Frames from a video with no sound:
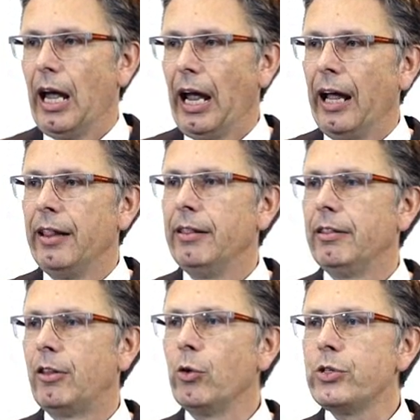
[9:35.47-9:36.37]
And
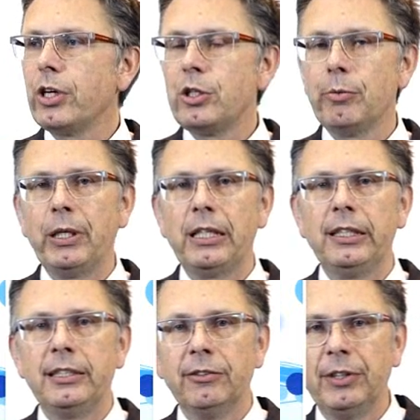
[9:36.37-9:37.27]
those are
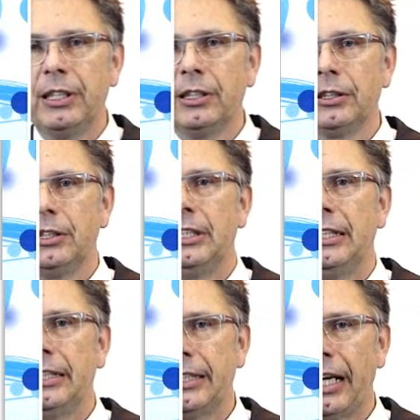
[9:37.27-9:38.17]
typically difficult to
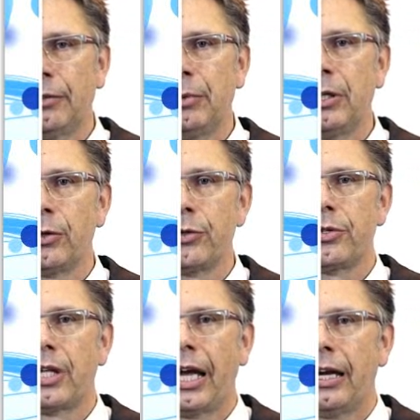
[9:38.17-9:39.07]
detect because
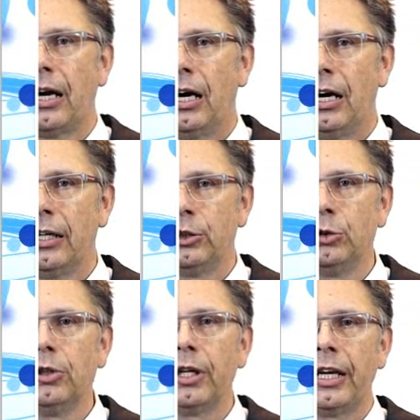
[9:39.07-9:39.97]
they
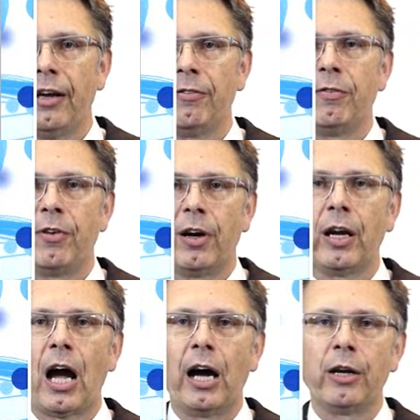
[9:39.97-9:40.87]
do not have a
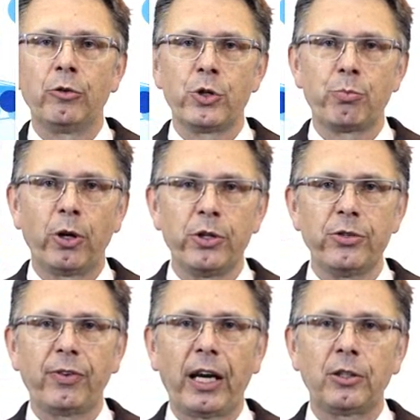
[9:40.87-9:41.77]
very high response
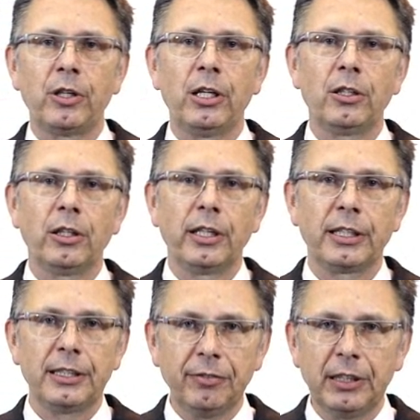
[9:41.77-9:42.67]
factor in
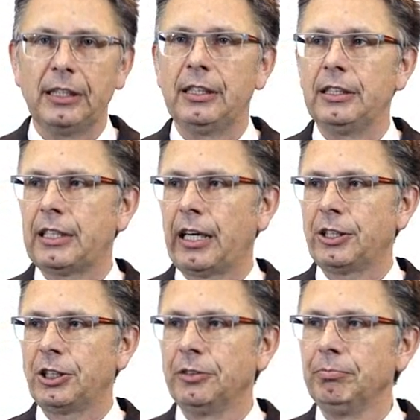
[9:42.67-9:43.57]
conductivity
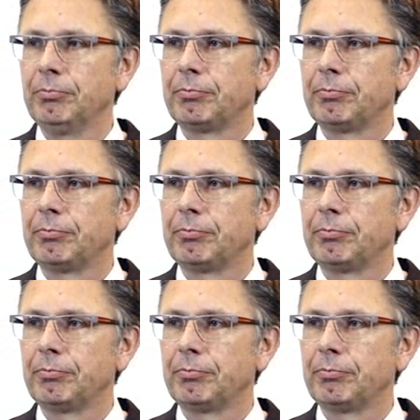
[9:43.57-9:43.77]
detection.